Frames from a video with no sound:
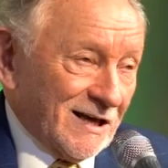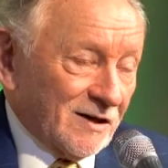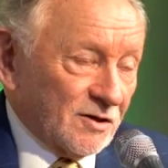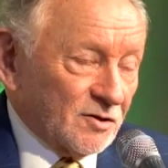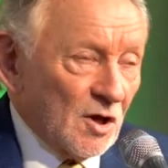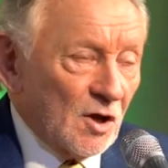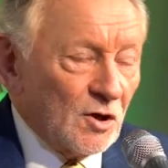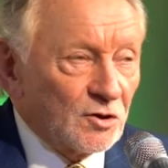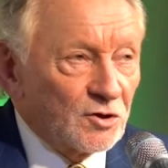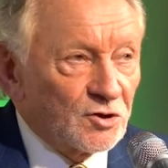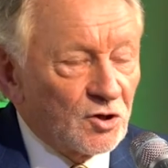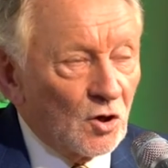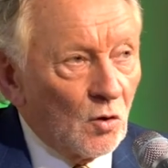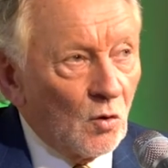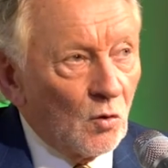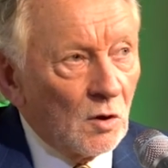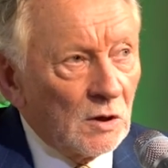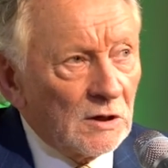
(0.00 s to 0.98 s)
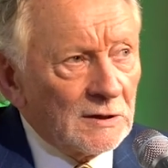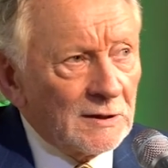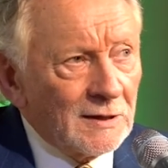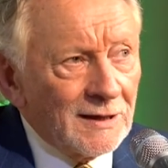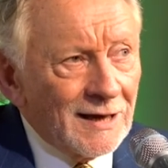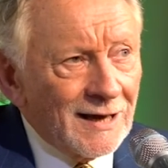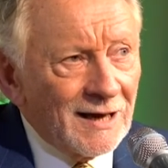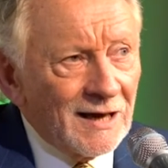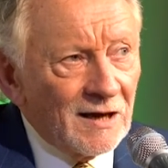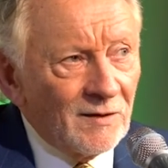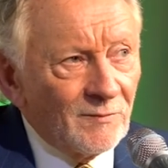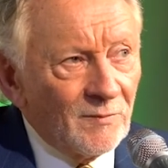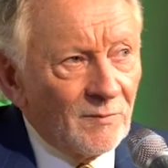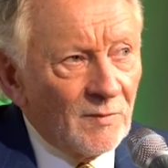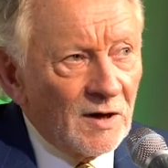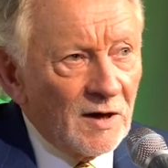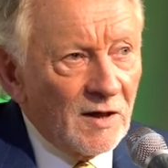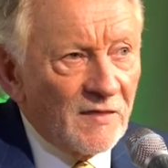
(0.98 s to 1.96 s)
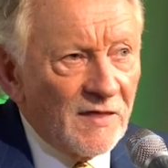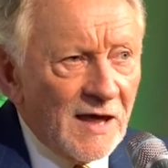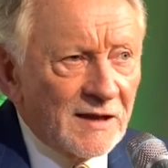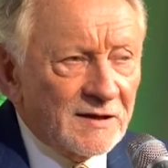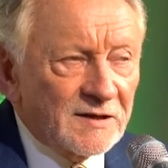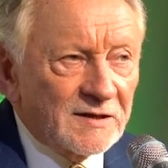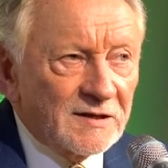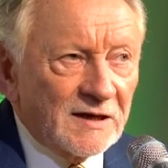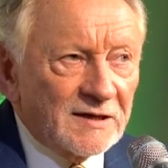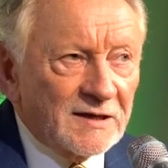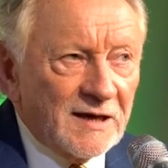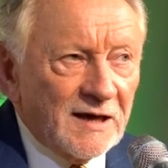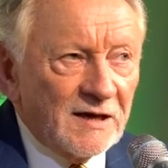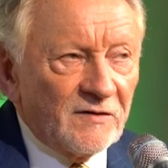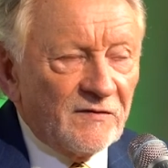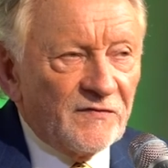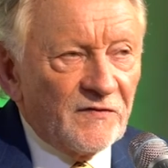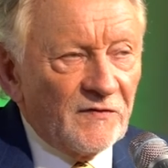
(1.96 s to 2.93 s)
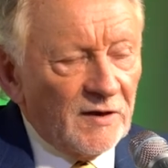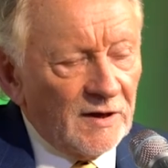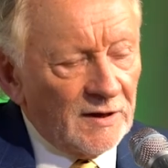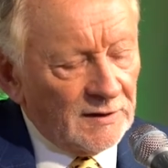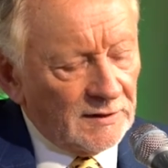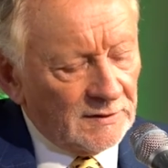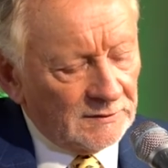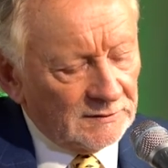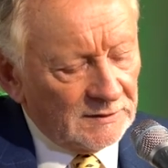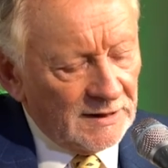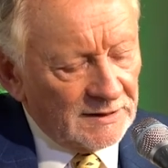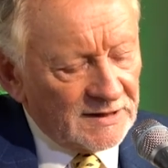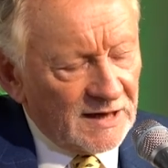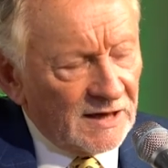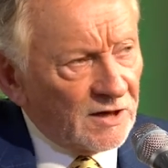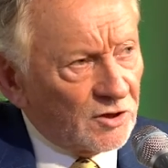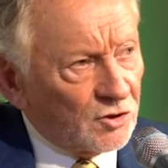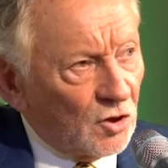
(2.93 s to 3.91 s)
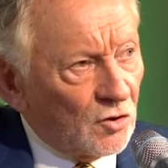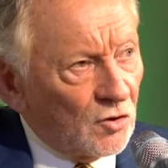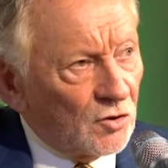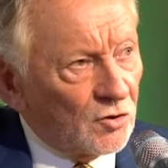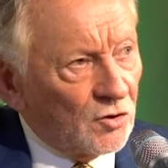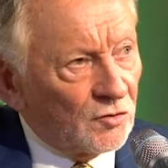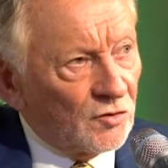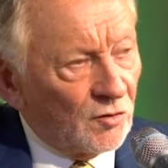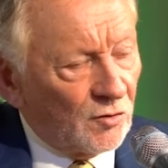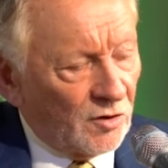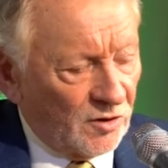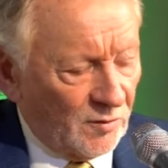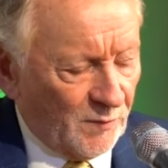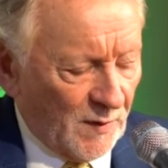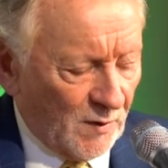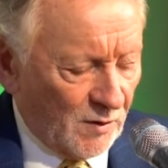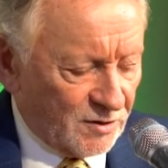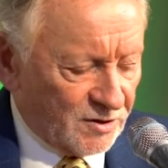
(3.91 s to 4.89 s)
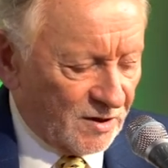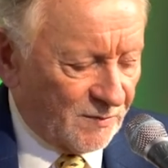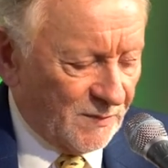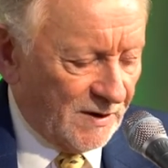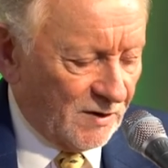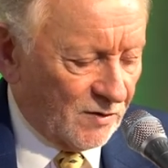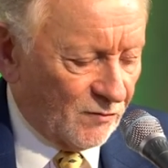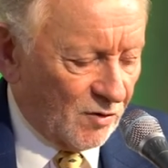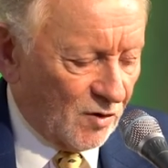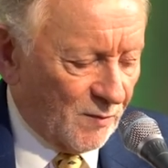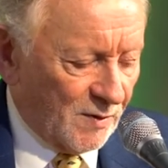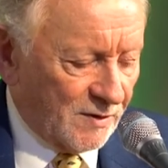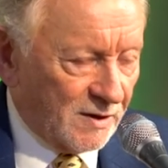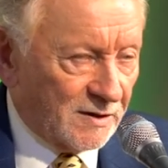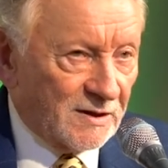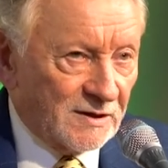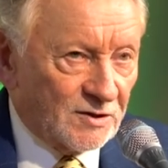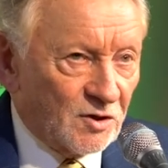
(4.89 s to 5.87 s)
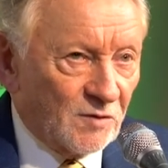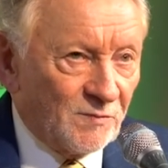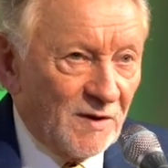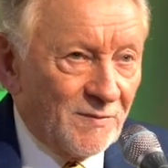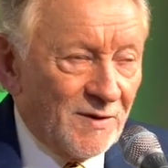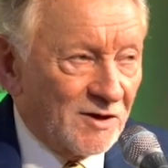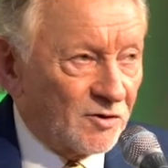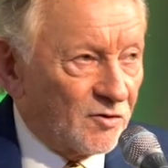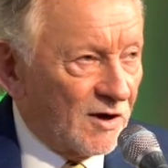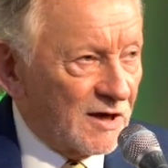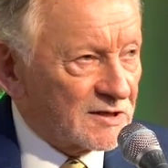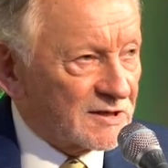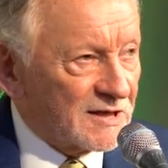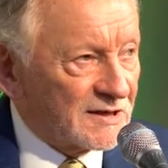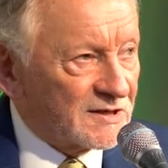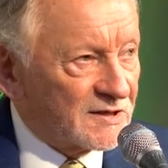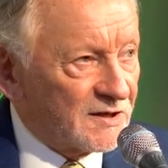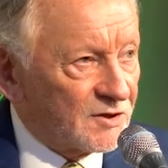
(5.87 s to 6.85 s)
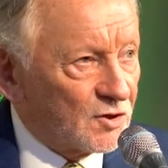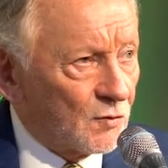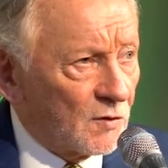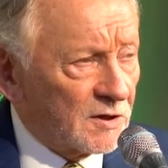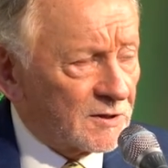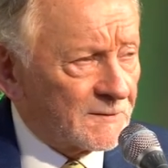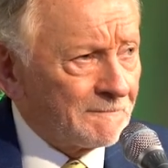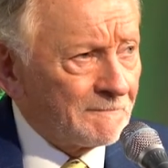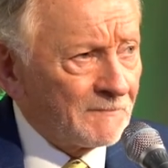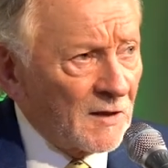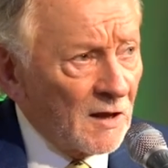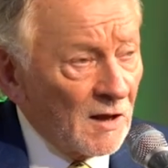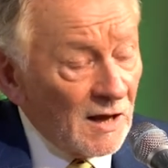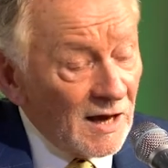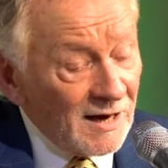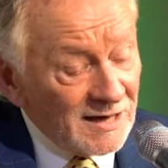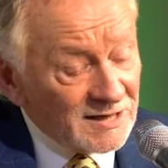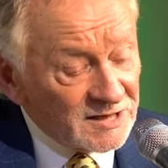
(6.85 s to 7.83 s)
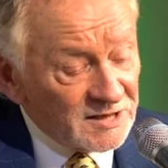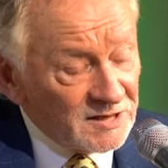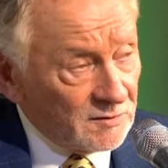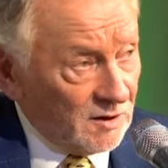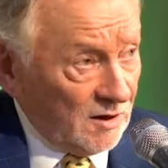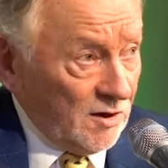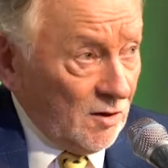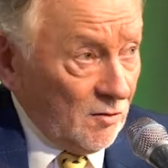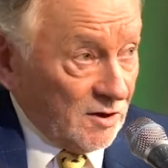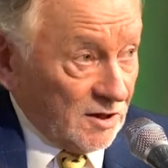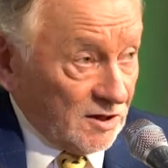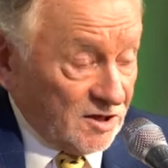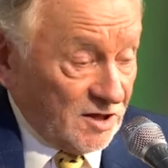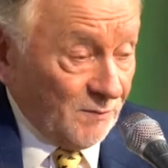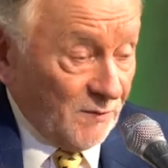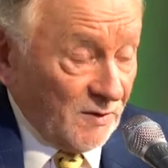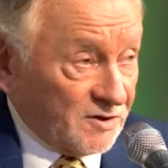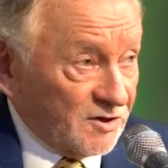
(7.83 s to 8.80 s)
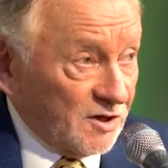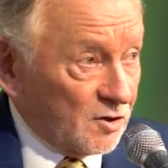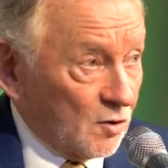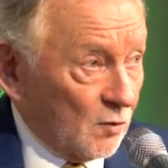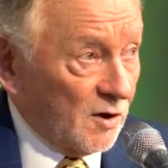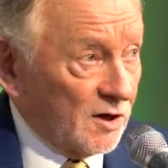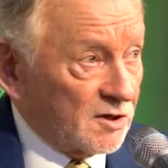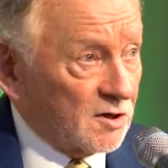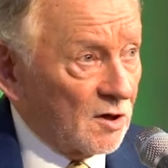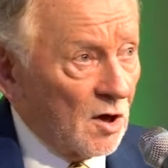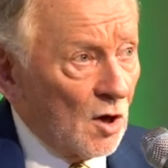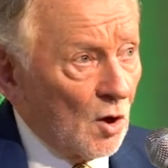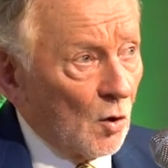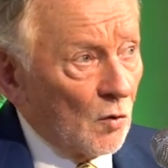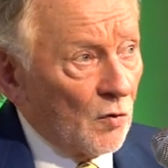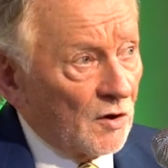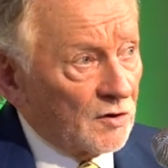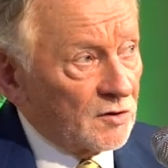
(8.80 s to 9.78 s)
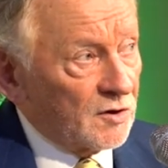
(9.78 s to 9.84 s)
kind of. So um, that it kind of it kind of dawned on the on the powers that be in rugby that they should maybe address that situation. And it's you know a simple situation. The,